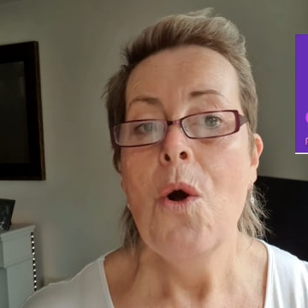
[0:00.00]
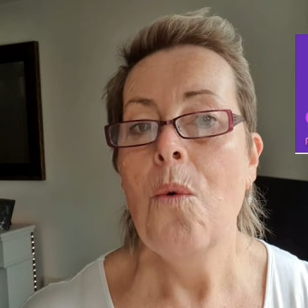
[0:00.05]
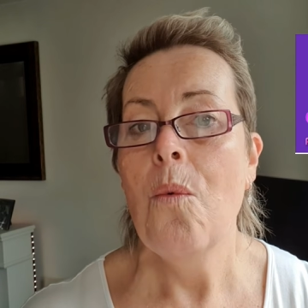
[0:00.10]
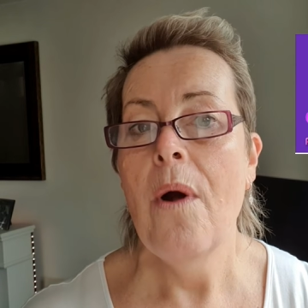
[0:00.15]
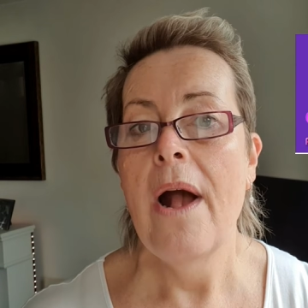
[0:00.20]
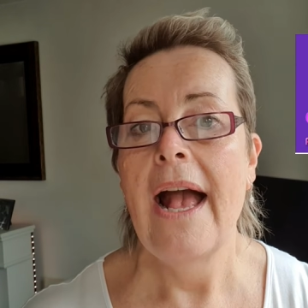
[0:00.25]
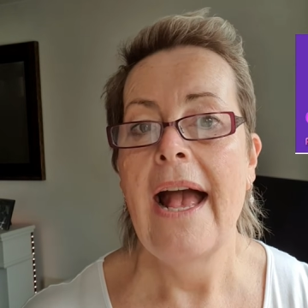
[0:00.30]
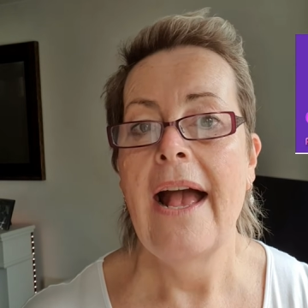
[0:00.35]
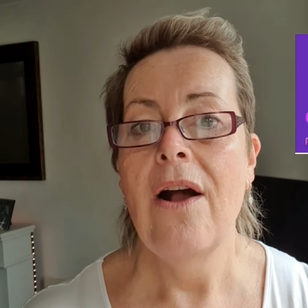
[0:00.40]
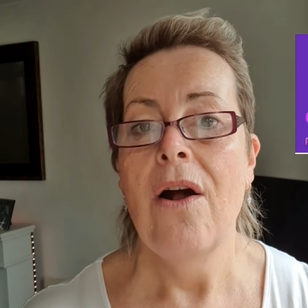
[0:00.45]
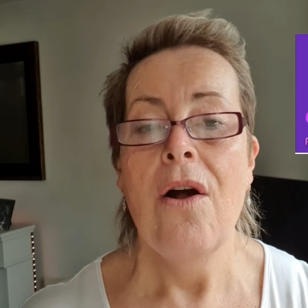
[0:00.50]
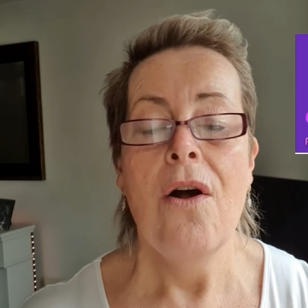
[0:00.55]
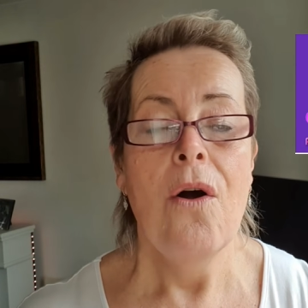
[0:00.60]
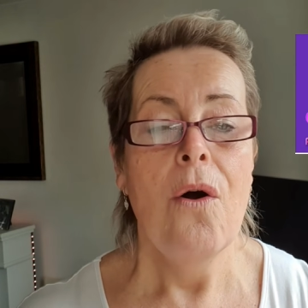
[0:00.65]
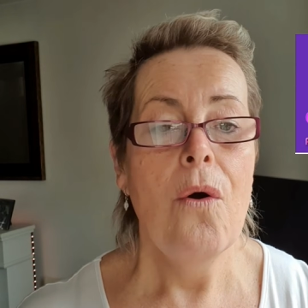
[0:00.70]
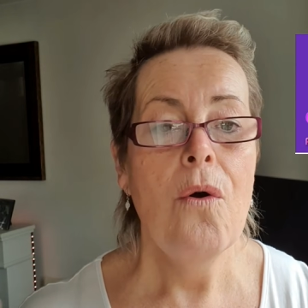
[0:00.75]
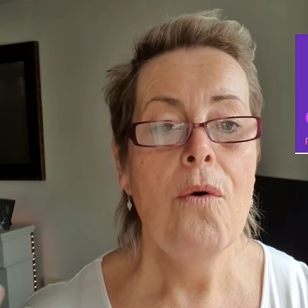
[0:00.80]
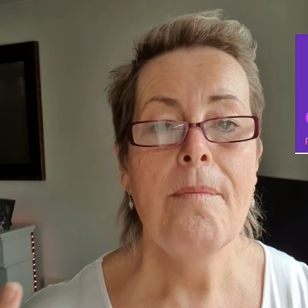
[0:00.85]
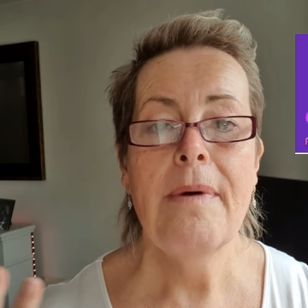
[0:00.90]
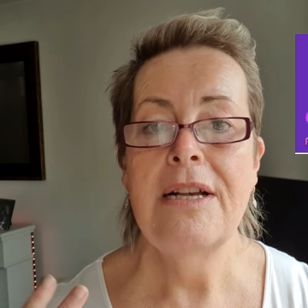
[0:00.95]
where
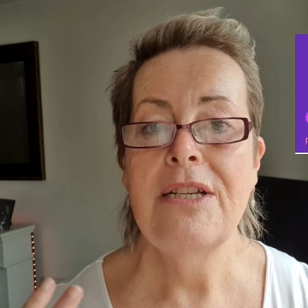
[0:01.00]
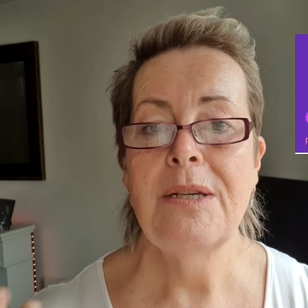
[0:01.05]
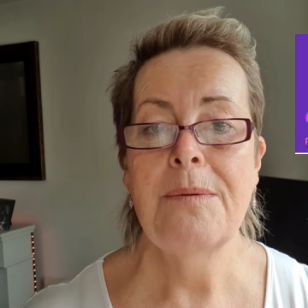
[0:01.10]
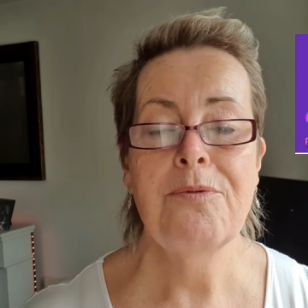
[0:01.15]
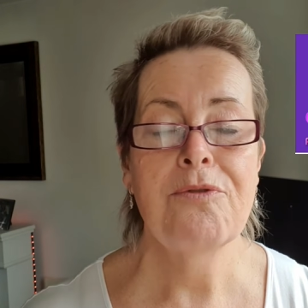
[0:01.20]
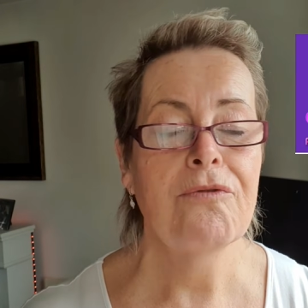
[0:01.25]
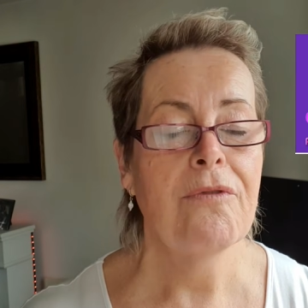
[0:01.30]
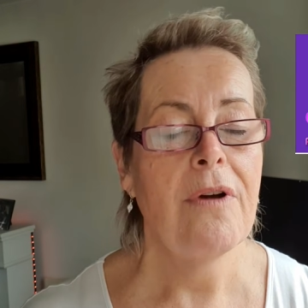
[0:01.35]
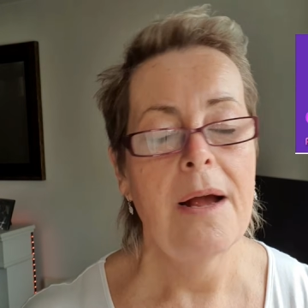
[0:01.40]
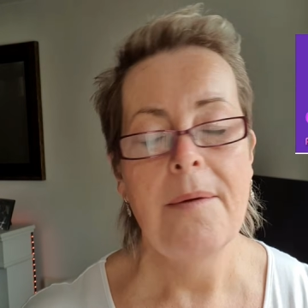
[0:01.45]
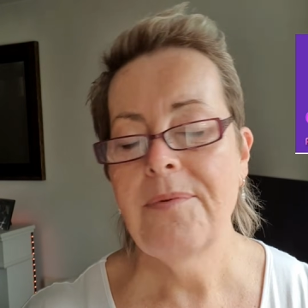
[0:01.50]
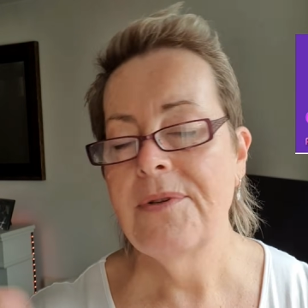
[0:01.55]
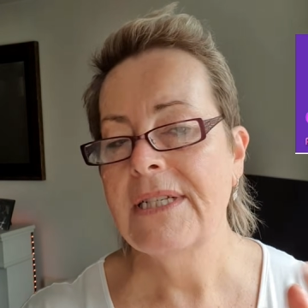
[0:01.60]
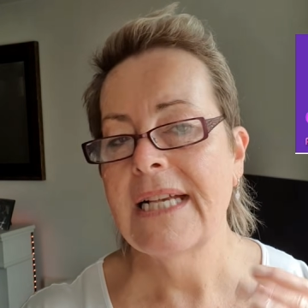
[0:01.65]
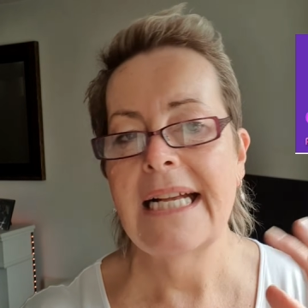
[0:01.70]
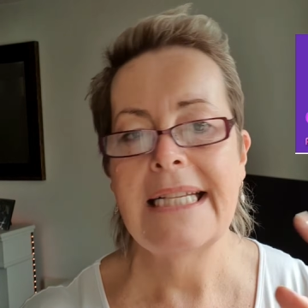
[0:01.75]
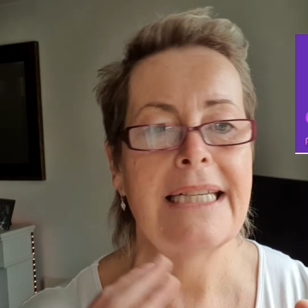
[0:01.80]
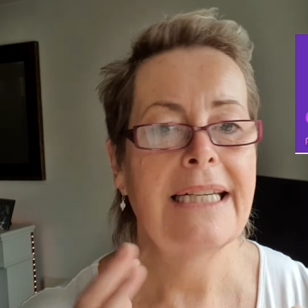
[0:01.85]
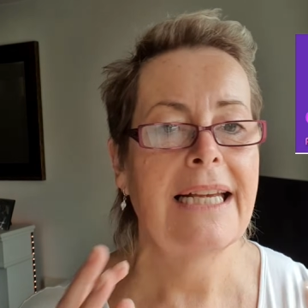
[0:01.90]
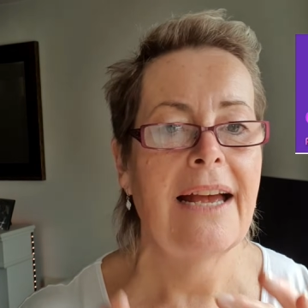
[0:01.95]
all my subscribers
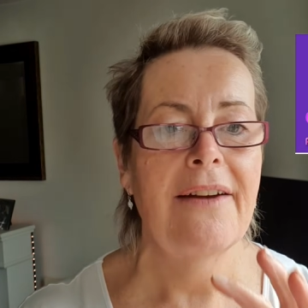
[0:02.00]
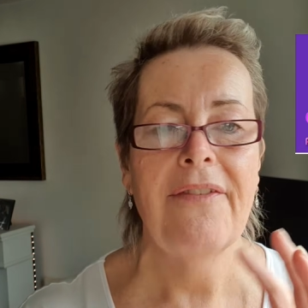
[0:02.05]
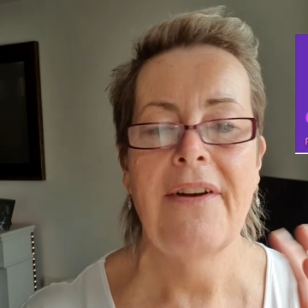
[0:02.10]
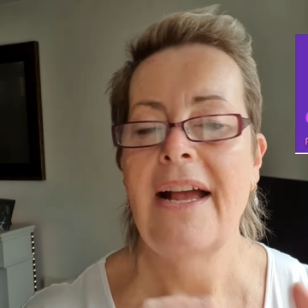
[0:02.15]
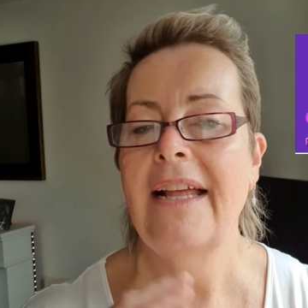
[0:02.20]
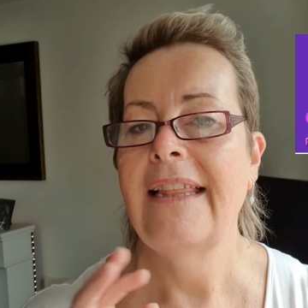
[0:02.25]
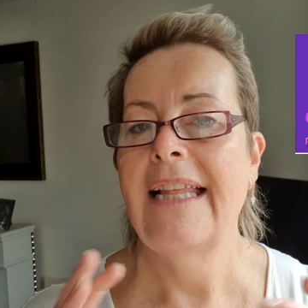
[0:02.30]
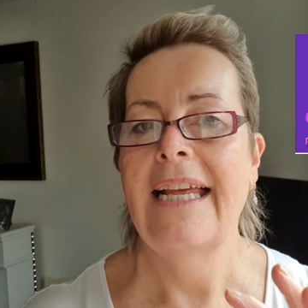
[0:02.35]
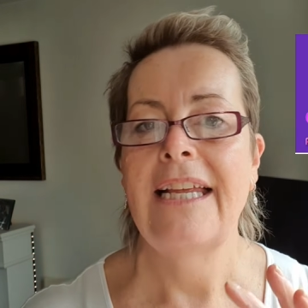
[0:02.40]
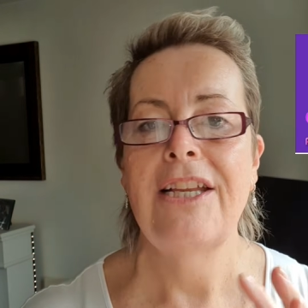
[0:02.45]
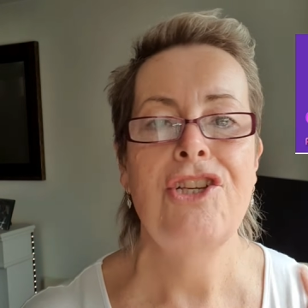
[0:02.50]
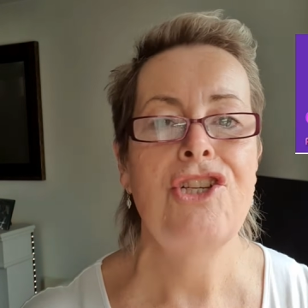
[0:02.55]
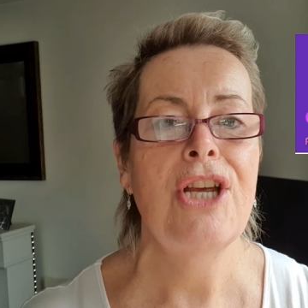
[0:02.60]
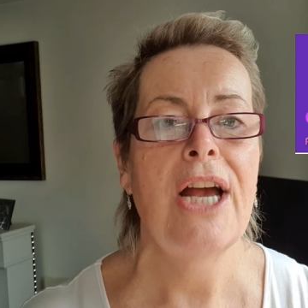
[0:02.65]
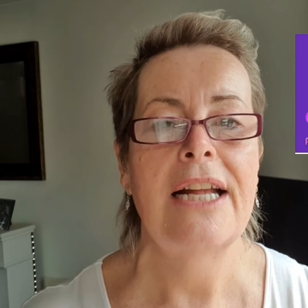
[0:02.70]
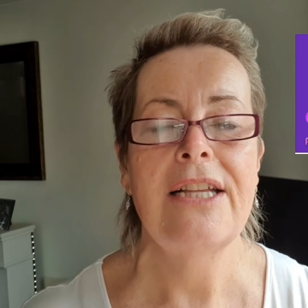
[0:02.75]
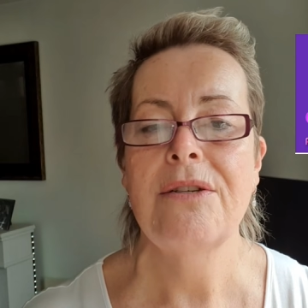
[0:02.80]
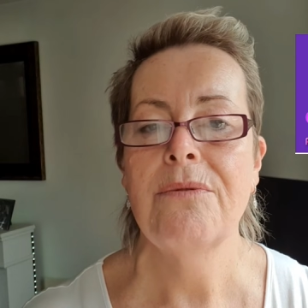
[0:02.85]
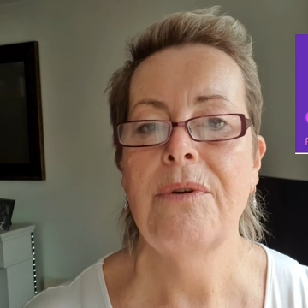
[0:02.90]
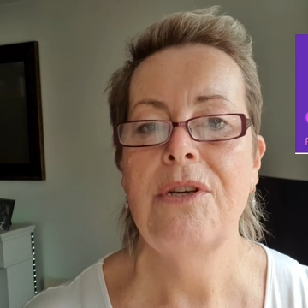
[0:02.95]
get together and they
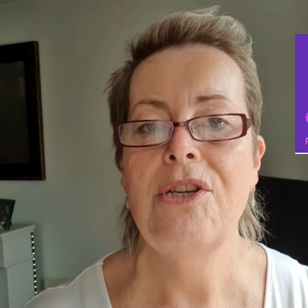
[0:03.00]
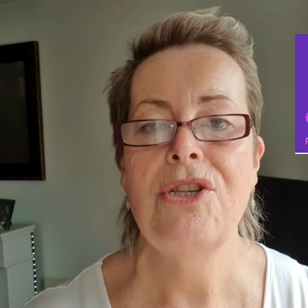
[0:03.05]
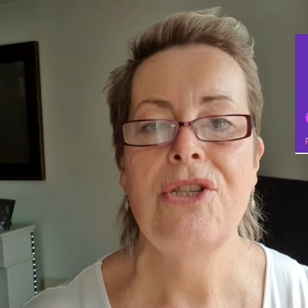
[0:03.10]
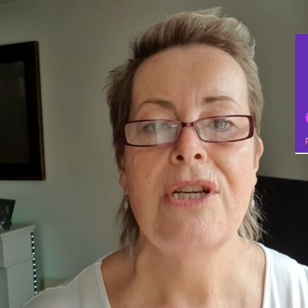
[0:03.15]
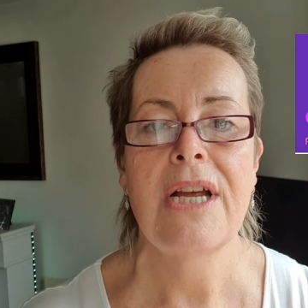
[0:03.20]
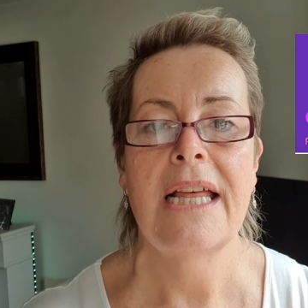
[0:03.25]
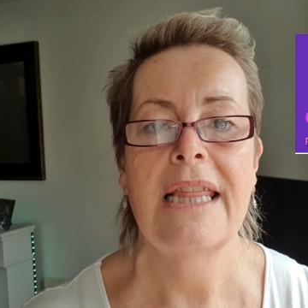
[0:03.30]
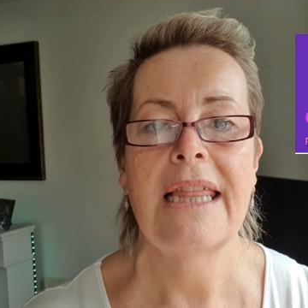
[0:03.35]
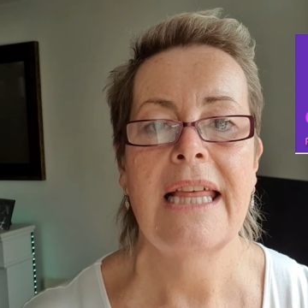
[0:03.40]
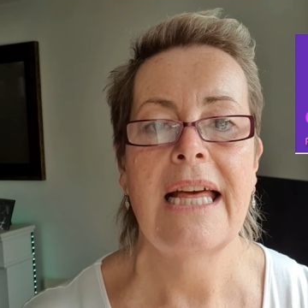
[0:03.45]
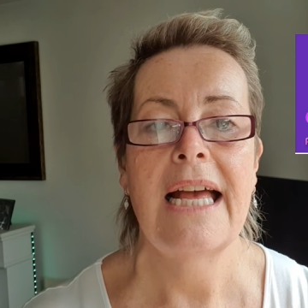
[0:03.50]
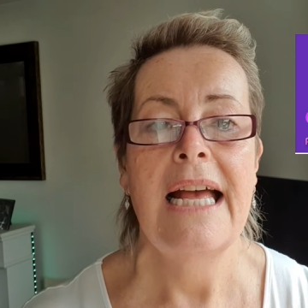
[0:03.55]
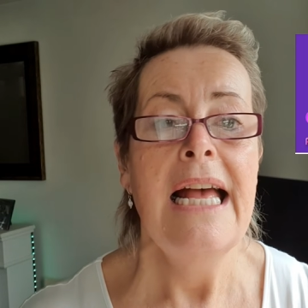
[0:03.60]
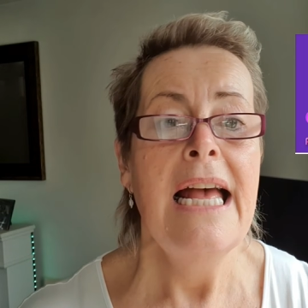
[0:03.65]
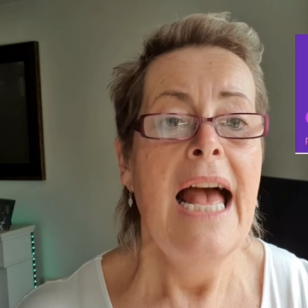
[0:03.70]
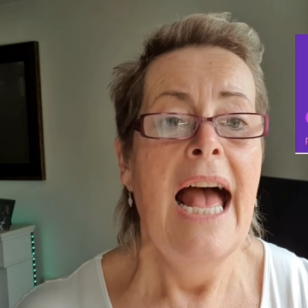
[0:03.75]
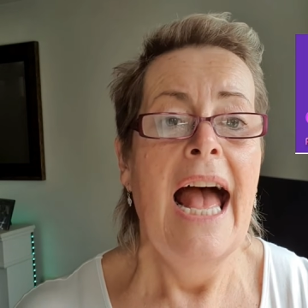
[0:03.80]
chat to each other